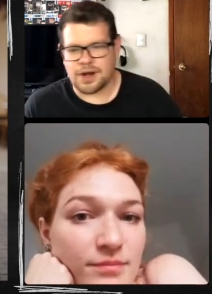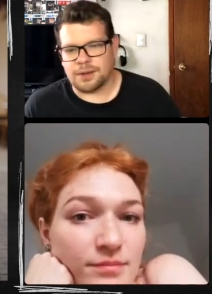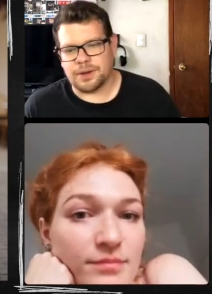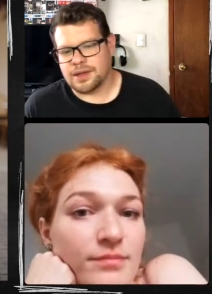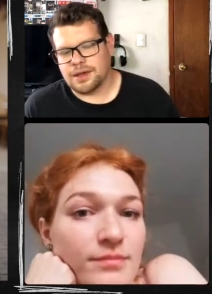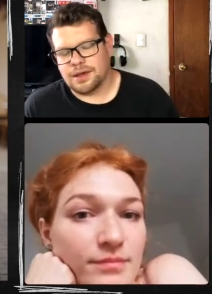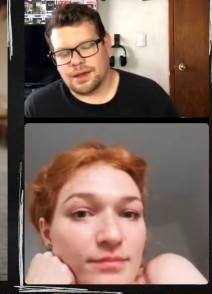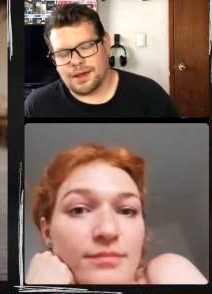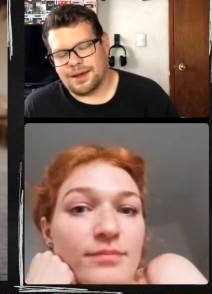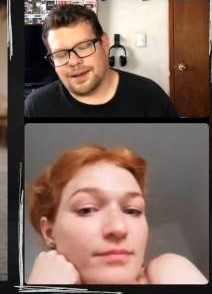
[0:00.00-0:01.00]
Speaker 1: anyway,
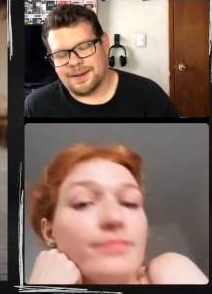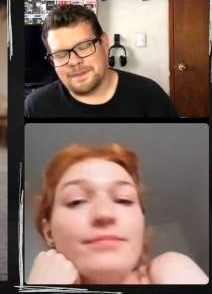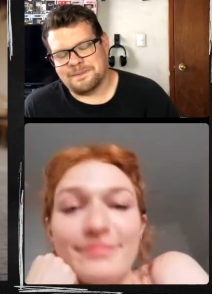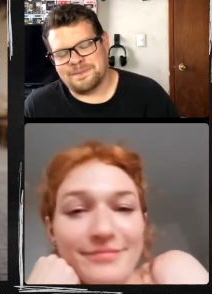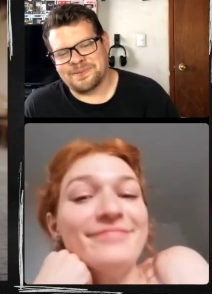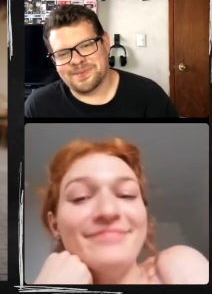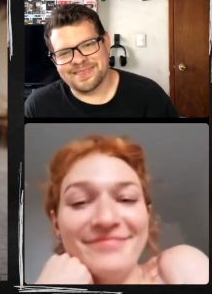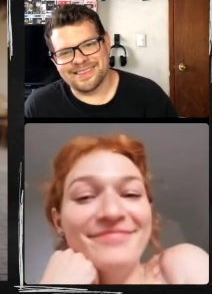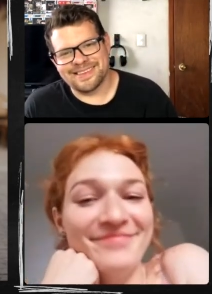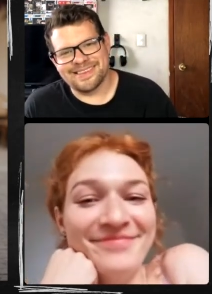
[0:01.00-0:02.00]
um,
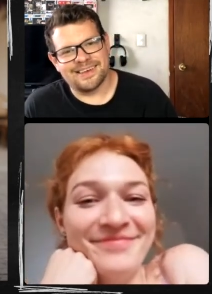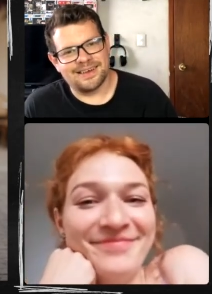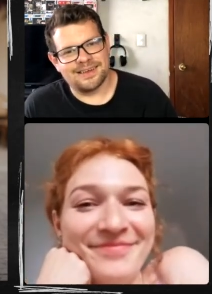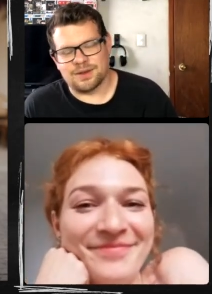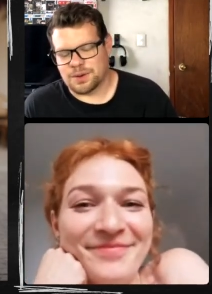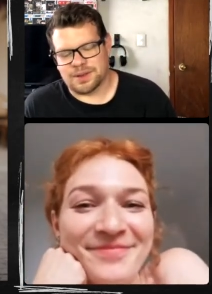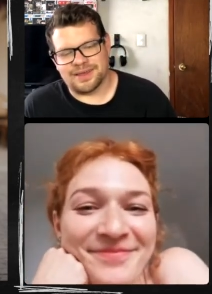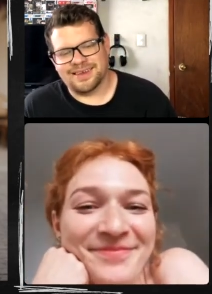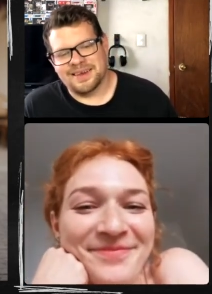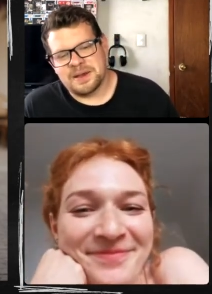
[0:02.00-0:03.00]
totally.
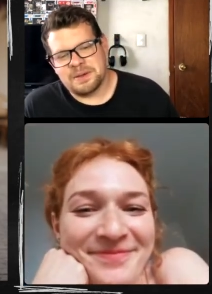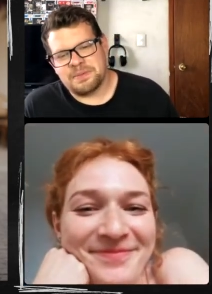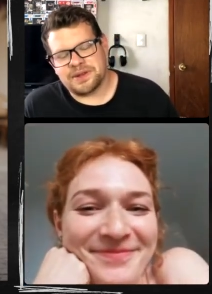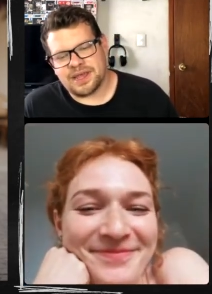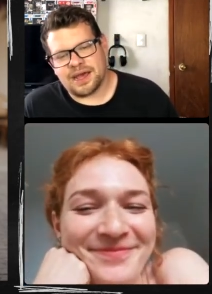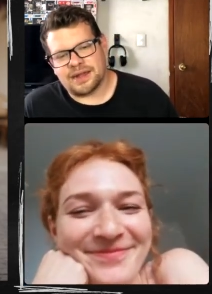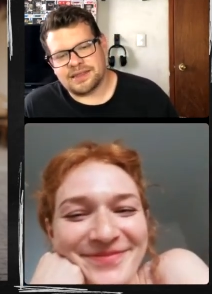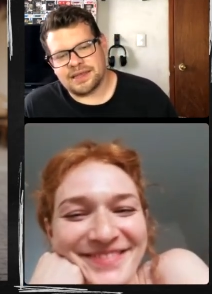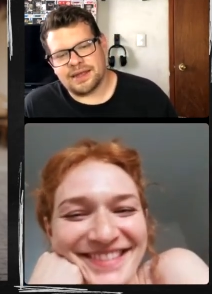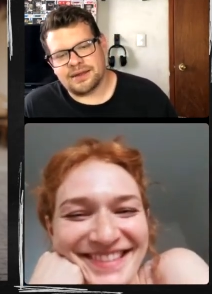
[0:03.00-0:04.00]
But yeah, at
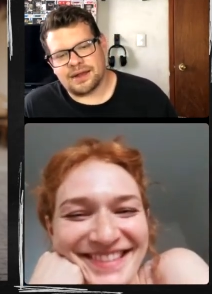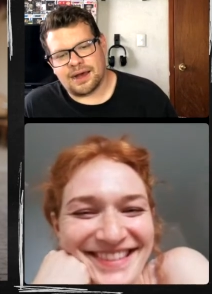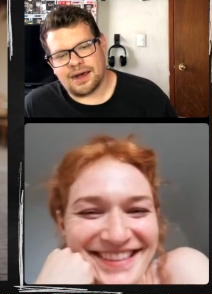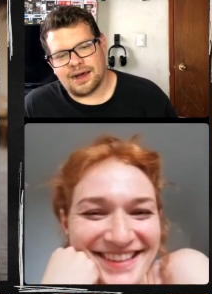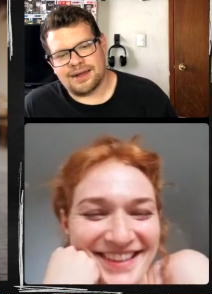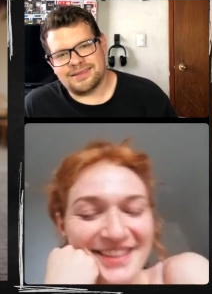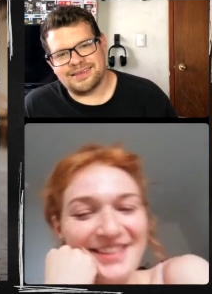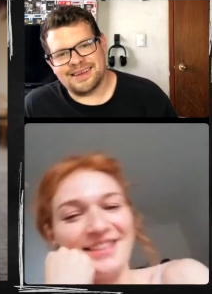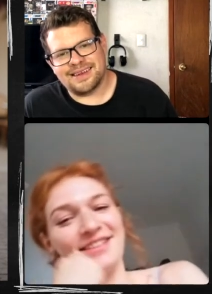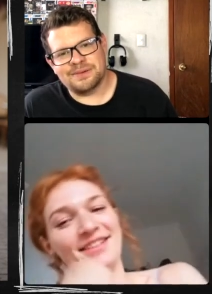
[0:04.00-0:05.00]
the end, at
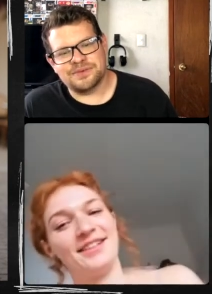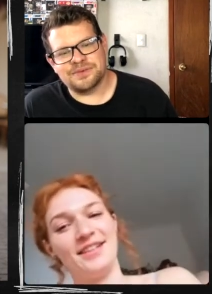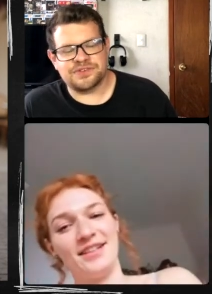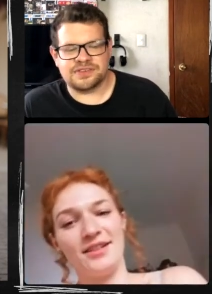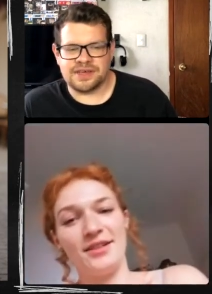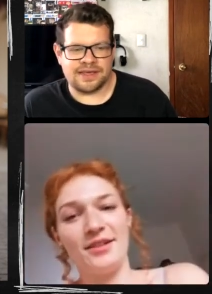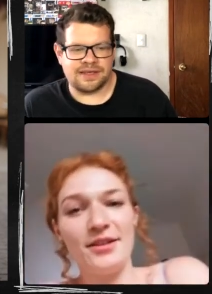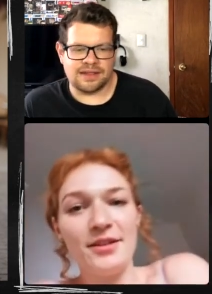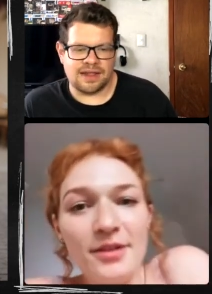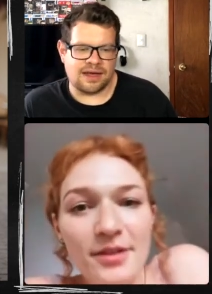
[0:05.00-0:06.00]
the end, I would just say,
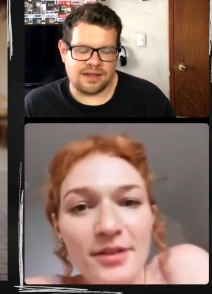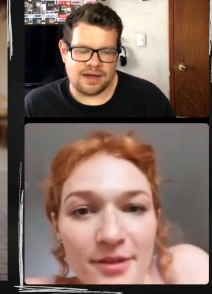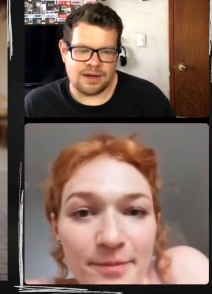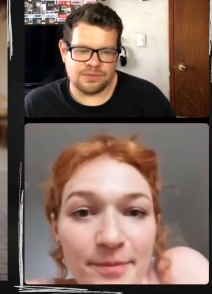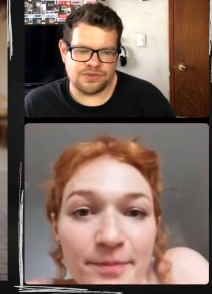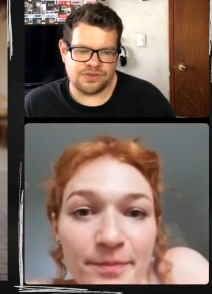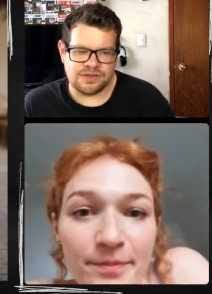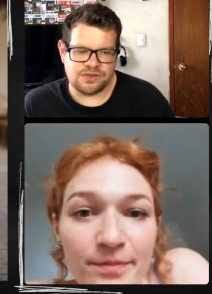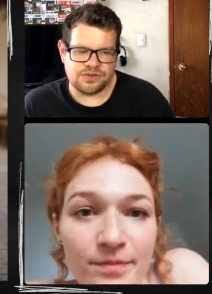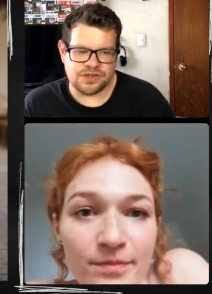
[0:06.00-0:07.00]
like, I would just
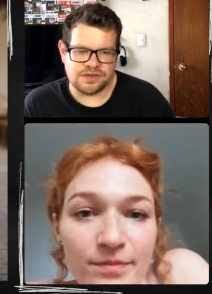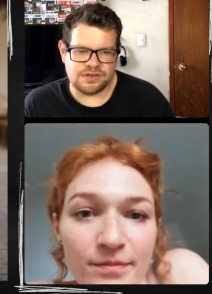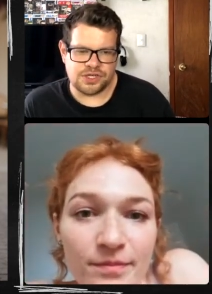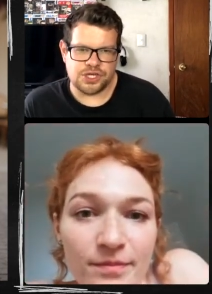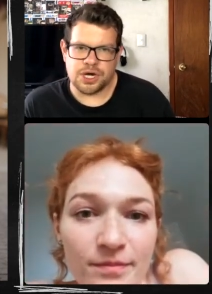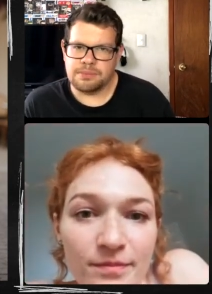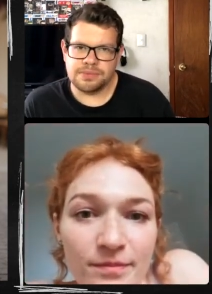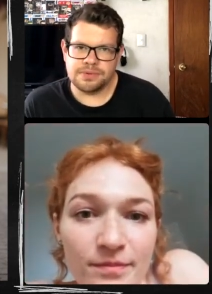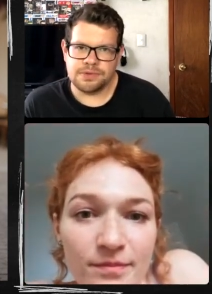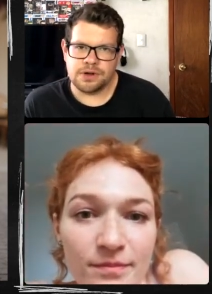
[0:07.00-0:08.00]
say to just jump.
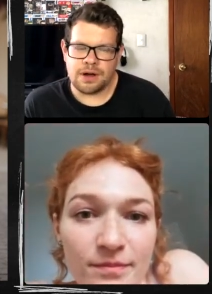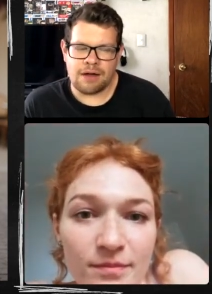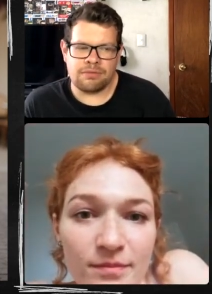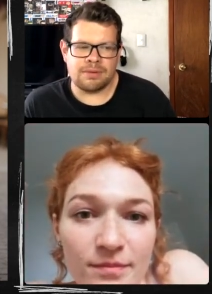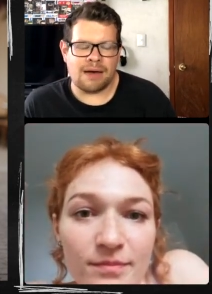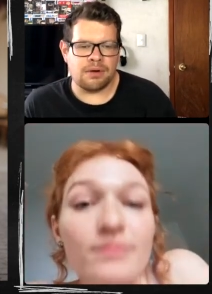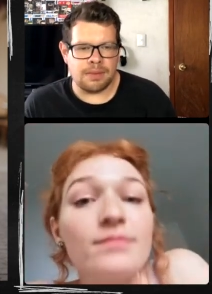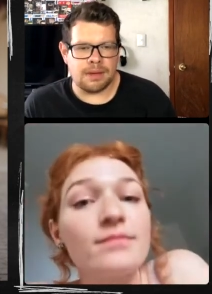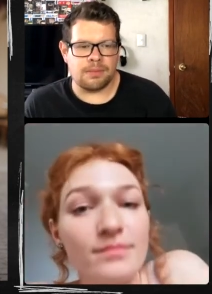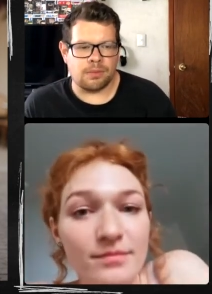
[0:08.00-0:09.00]
You know, I, re I
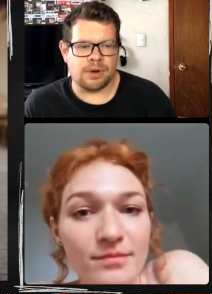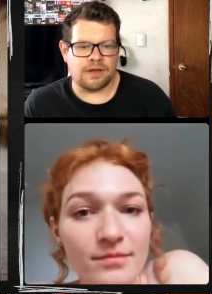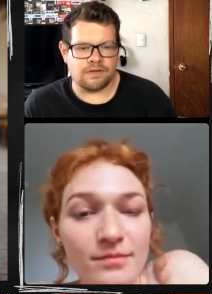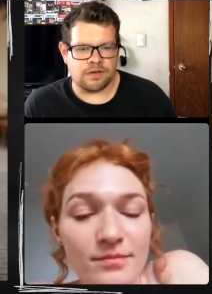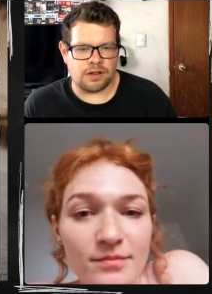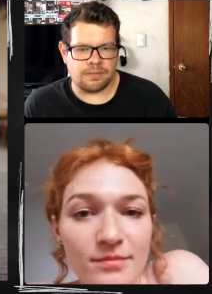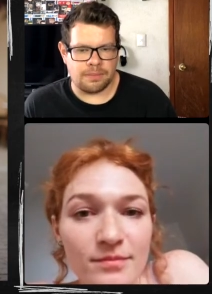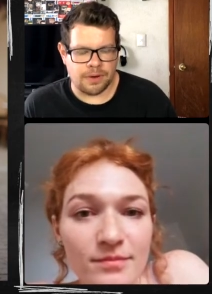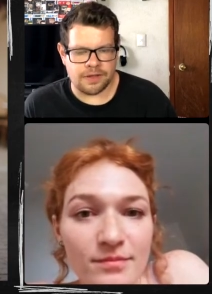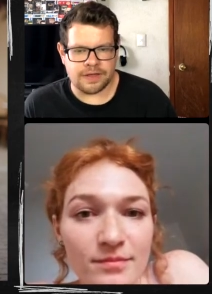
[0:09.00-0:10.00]
remember when I started
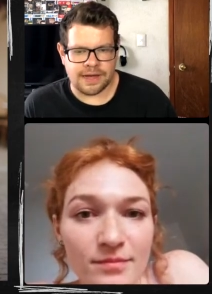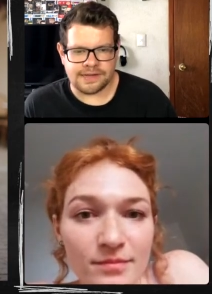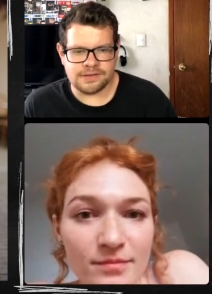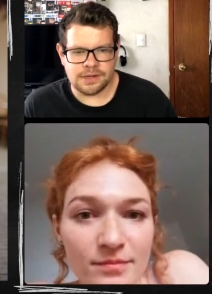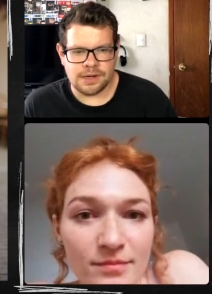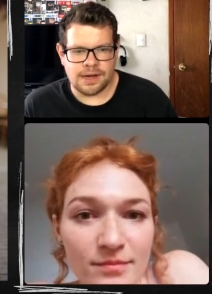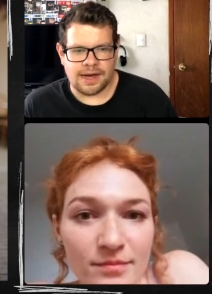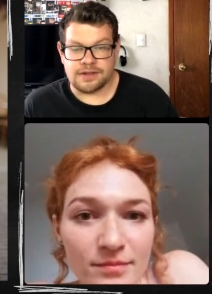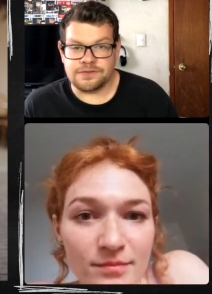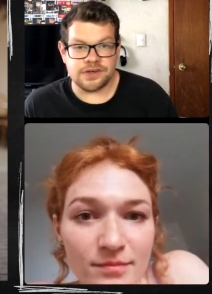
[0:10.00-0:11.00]
my podcast,
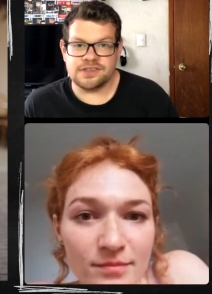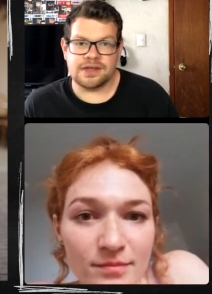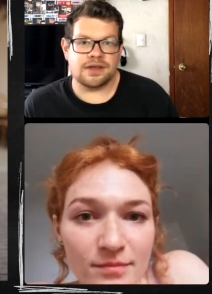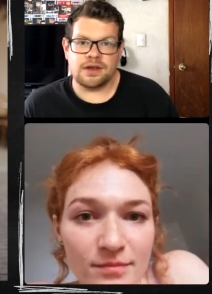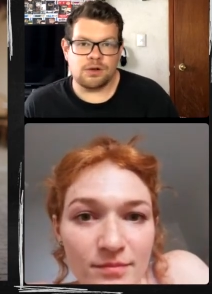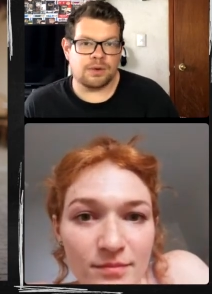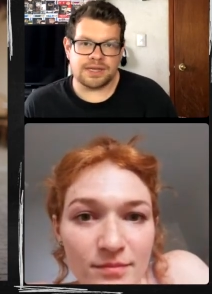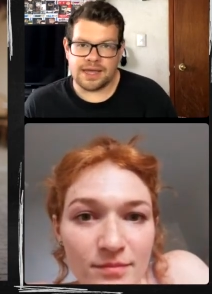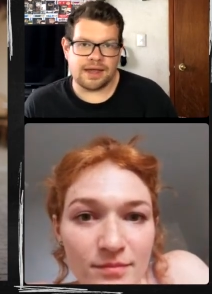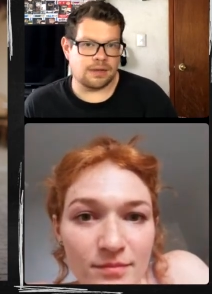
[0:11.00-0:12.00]
at first I didn't know
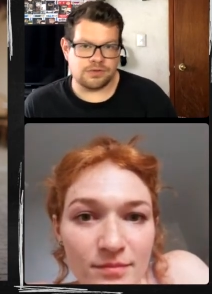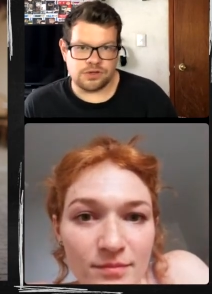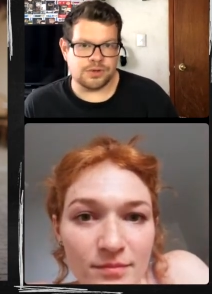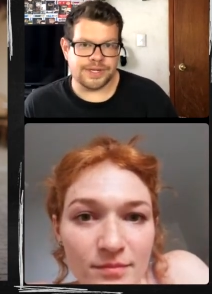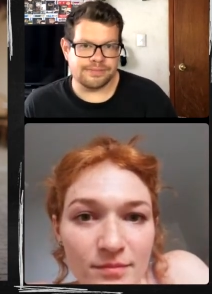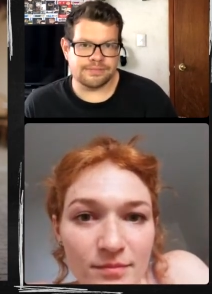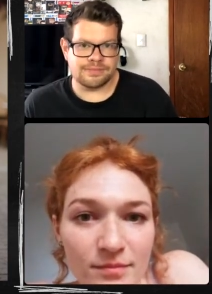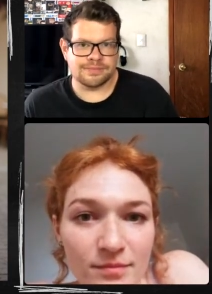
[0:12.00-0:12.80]
what the hell I was doing.